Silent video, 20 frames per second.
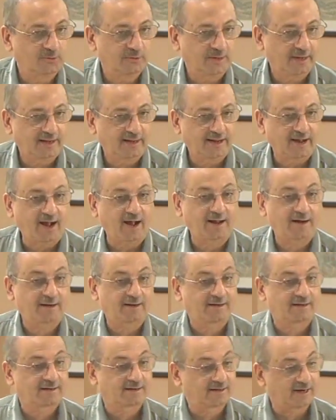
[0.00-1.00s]
Huh?
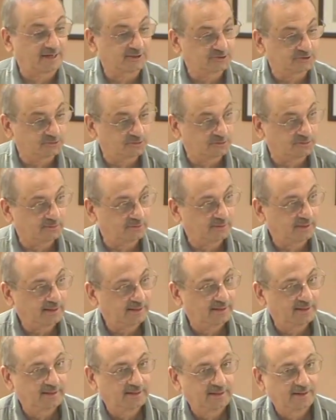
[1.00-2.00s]
Ar-rajulu. Huh?
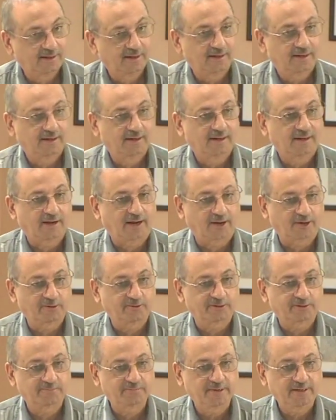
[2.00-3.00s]
Are you
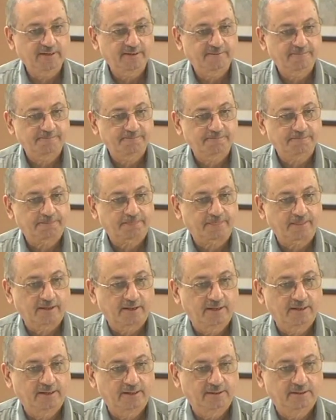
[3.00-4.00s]
with me?
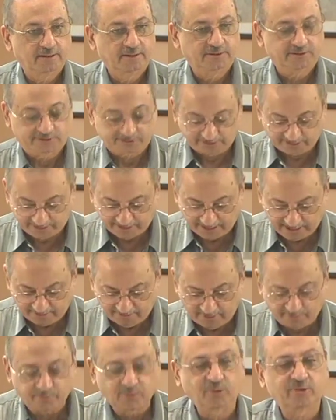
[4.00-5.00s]
In
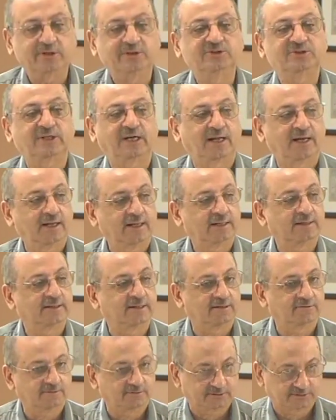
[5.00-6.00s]
our book, inshallah,
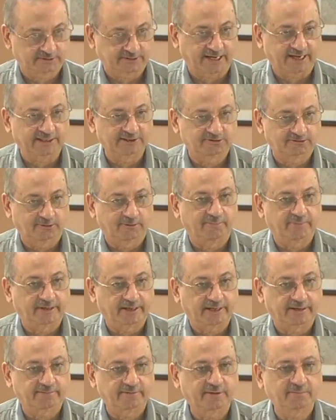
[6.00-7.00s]
the signs will be
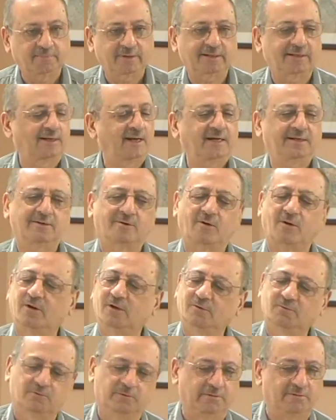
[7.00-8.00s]
given, but later
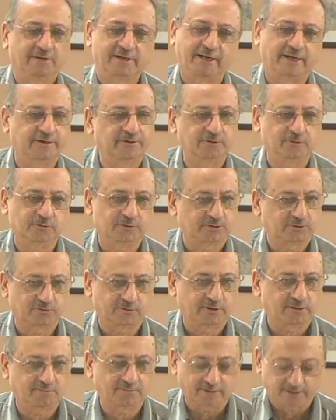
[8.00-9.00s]
on we will get used to
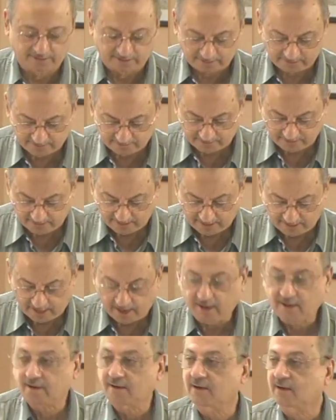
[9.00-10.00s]
it, brother.
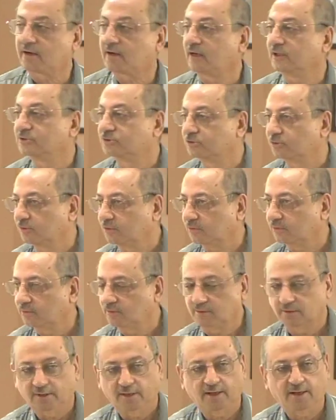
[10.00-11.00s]
Ar-rajulu.
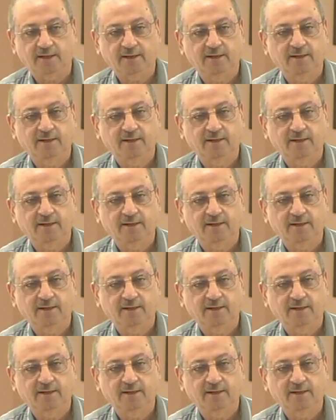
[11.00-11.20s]
Huh?